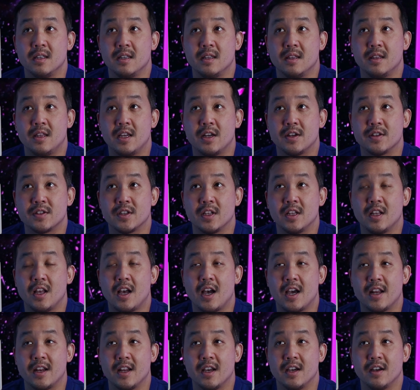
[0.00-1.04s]
there's a
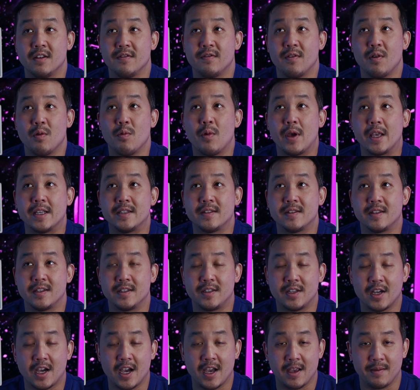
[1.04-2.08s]
lot of
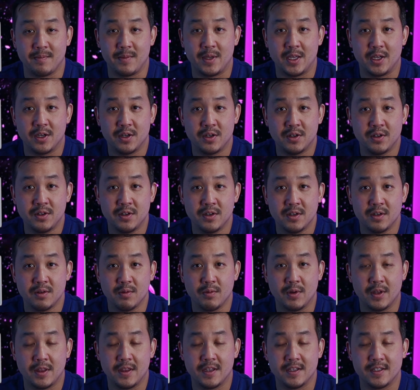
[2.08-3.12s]
wasted time here
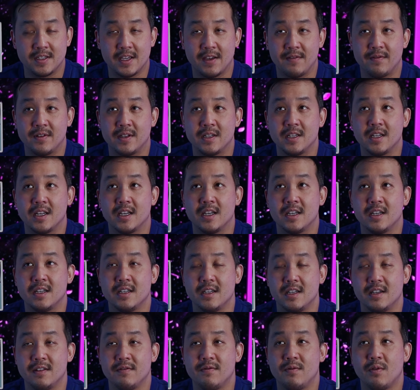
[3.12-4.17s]
with the Seven
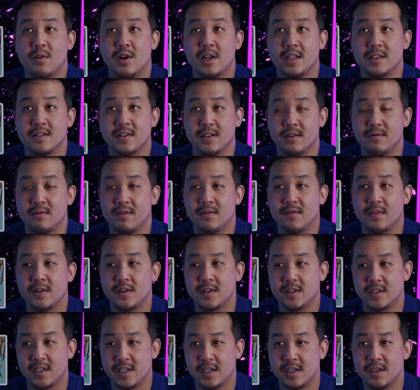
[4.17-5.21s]
uh, of Wands in
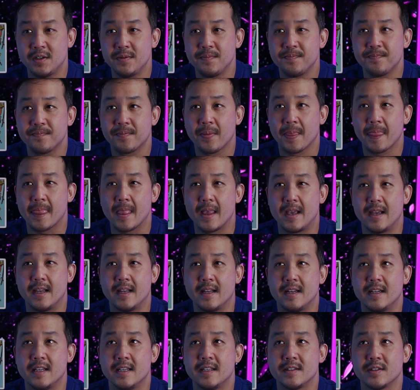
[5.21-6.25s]
reverse here.
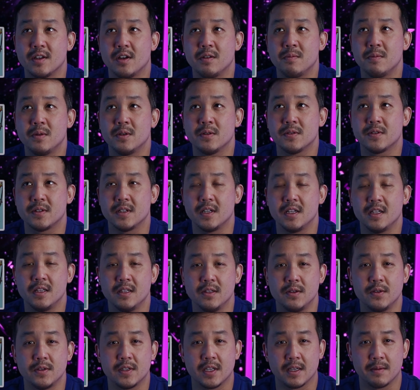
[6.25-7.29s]
It is almost a
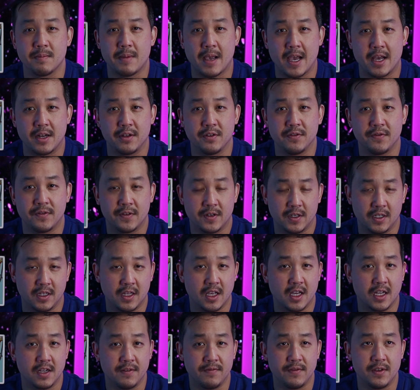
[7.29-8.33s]
losing battle for a
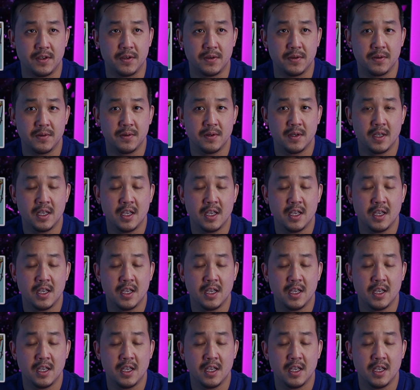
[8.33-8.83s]
lot of you.